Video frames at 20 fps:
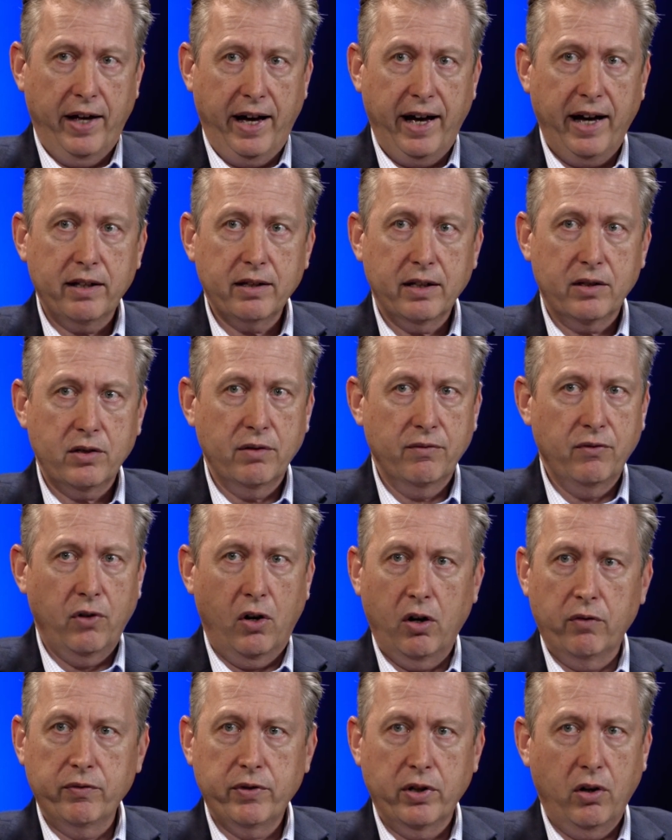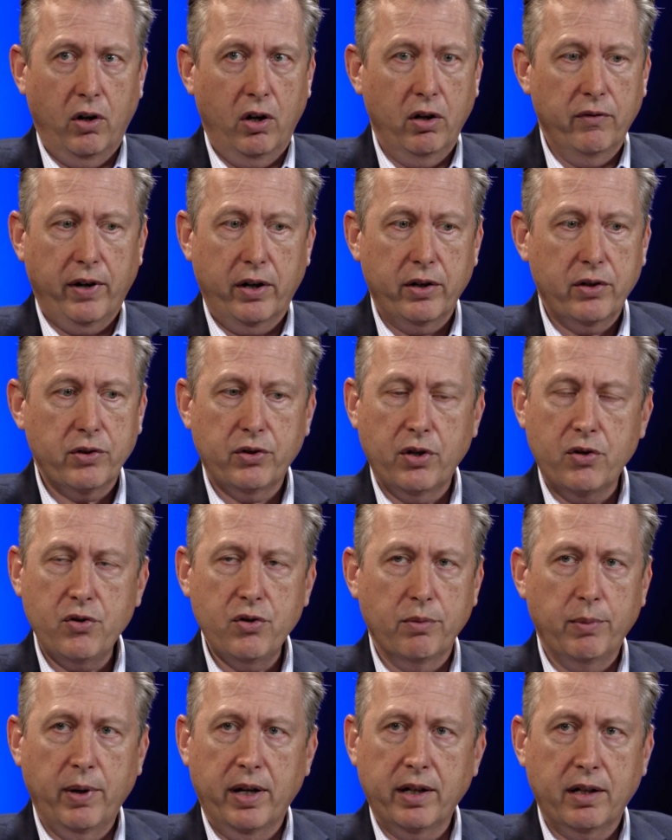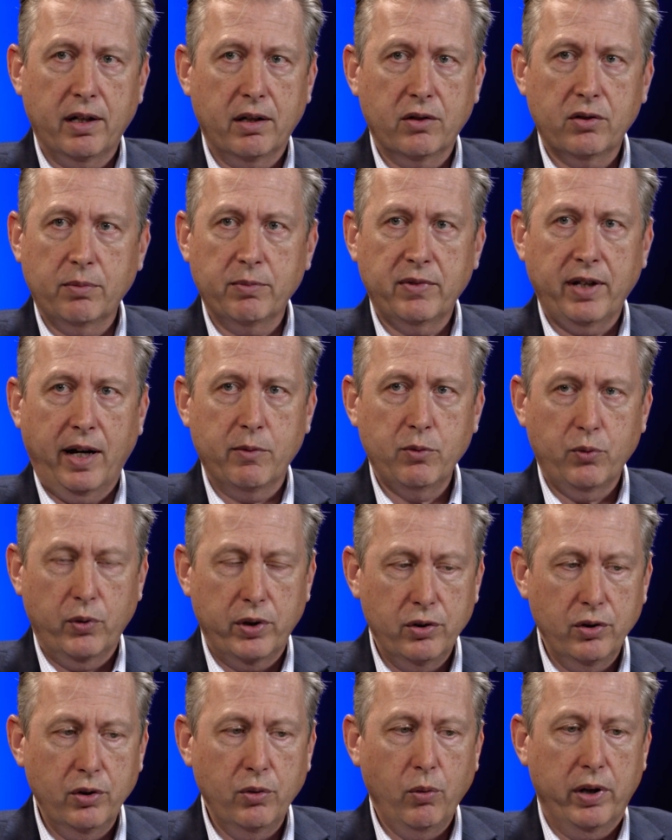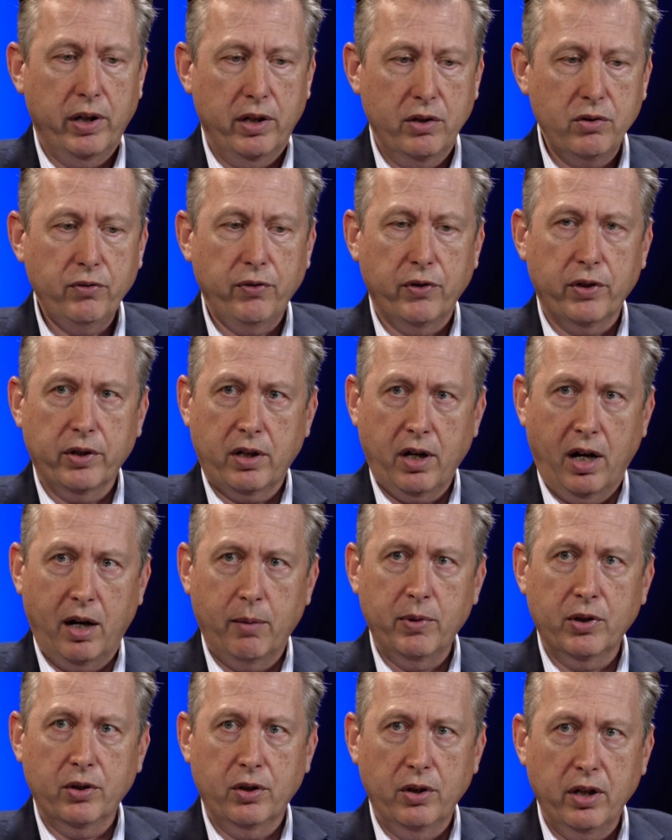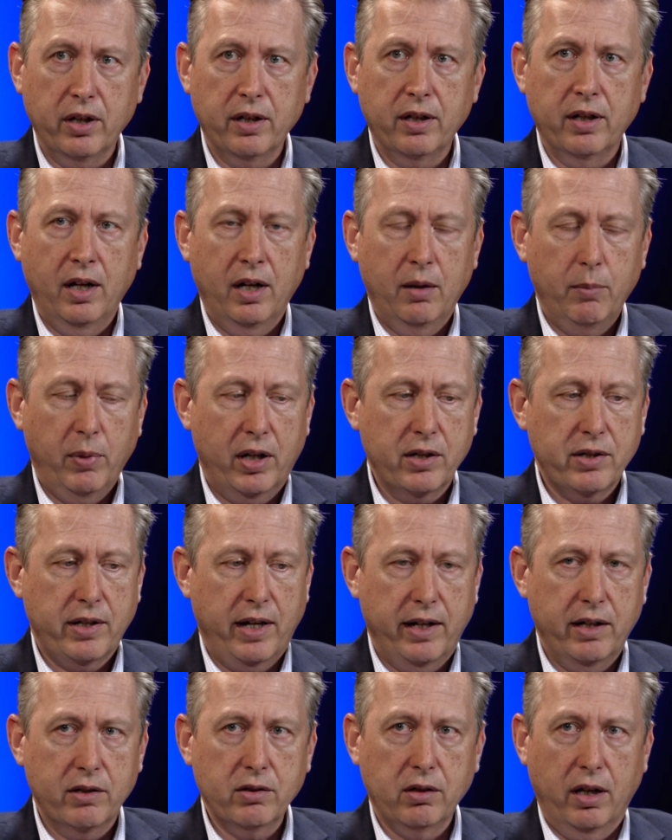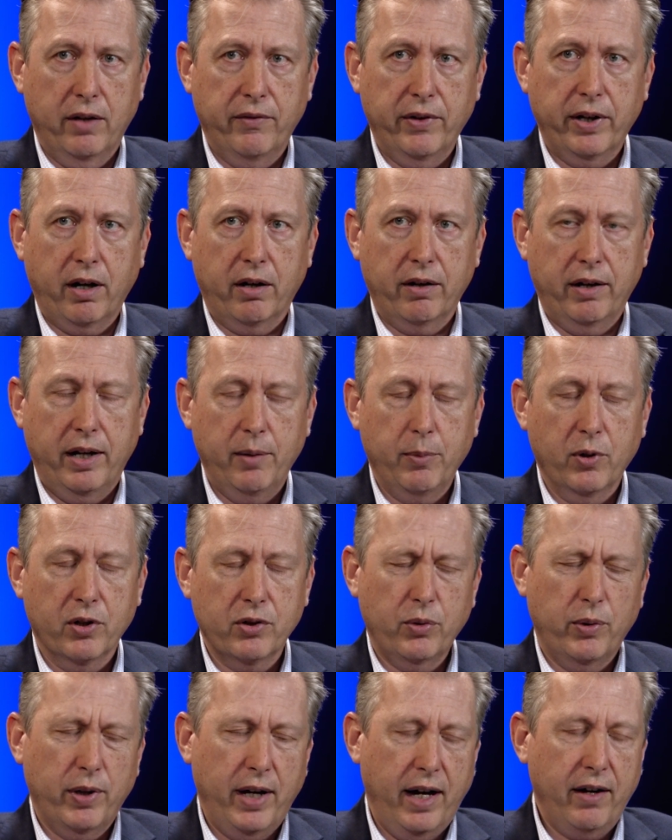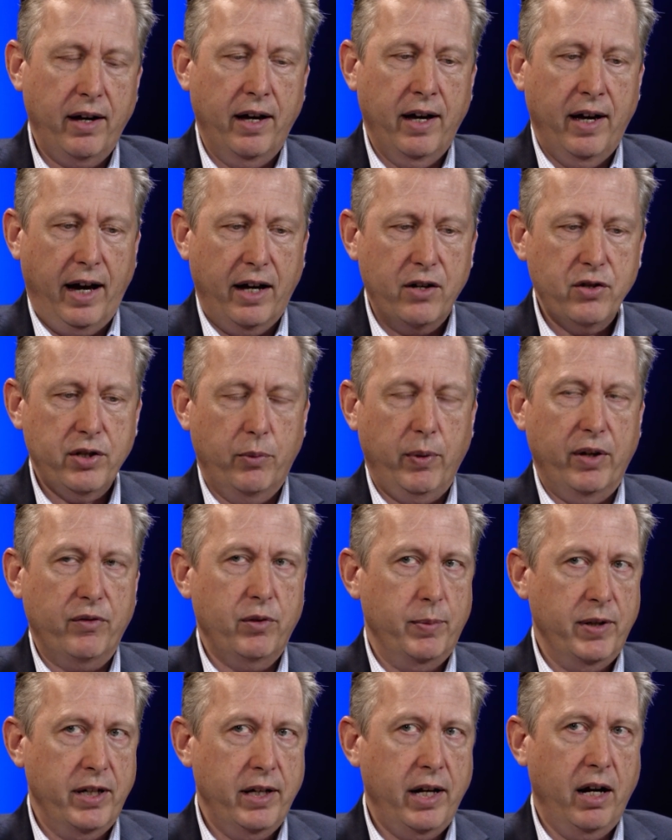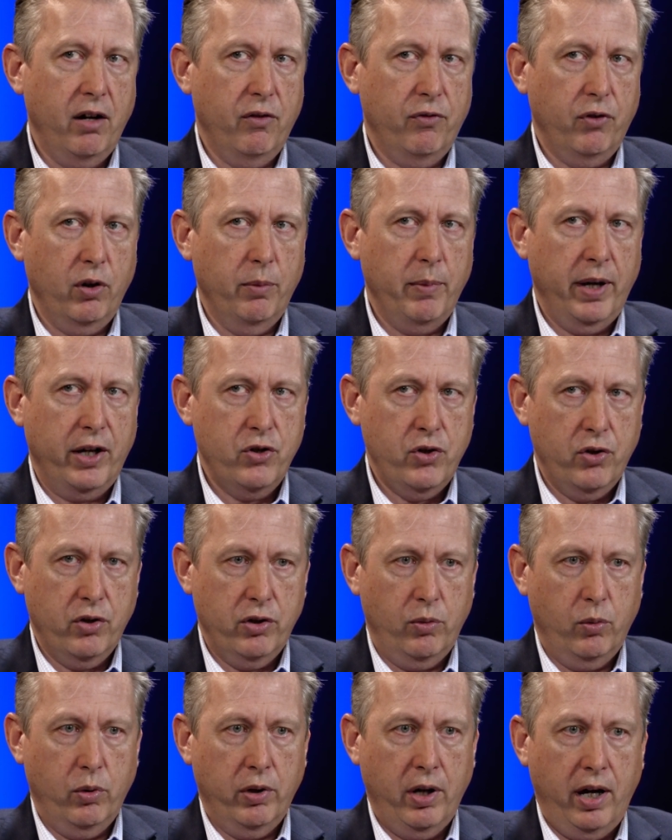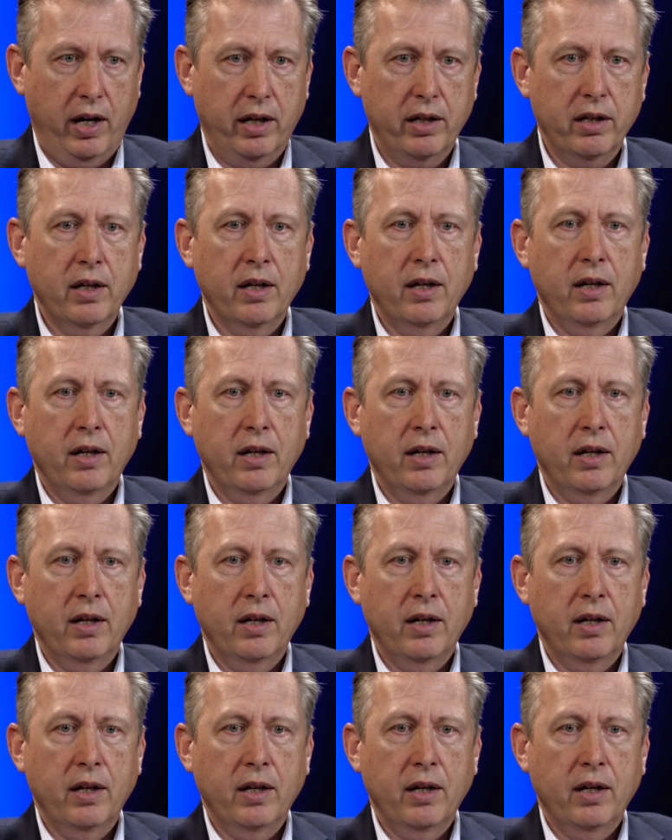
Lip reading: that's involved in all of our decision making. Sometimes we do what is for the common good, because that is loving our neighbor. So I just think we have to be careful to make sure that we're not